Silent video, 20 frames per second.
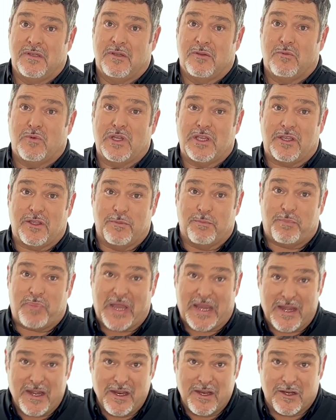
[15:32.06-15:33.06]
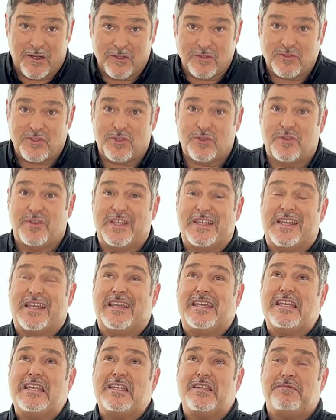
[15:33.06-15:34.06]
when compared to the
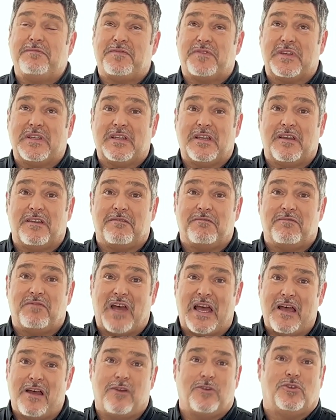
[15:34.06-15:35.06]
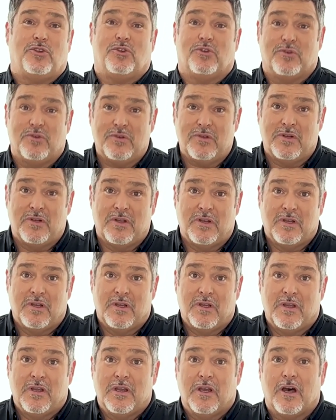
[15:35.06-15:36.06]
infinite value
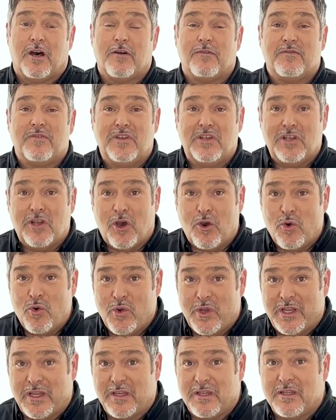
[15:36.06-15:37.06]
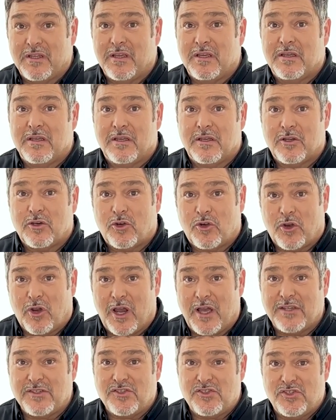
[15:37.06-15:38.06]
of knowing
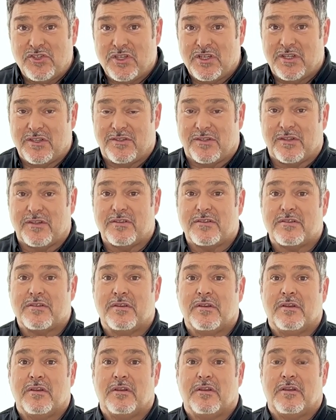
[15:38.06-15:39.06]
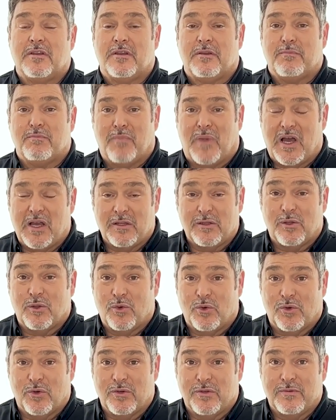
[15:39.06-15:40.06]
Christ Jesus, my
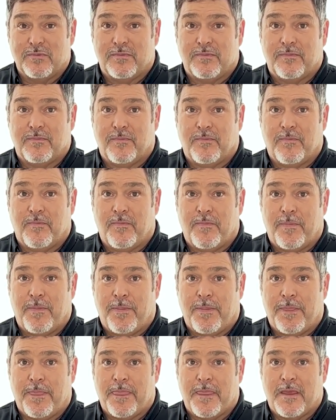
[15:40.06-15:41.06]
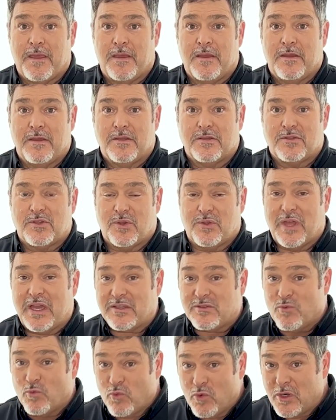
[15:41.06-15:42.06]
Lord. So
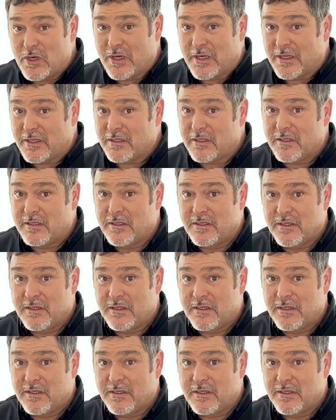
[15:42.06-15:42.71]
that's one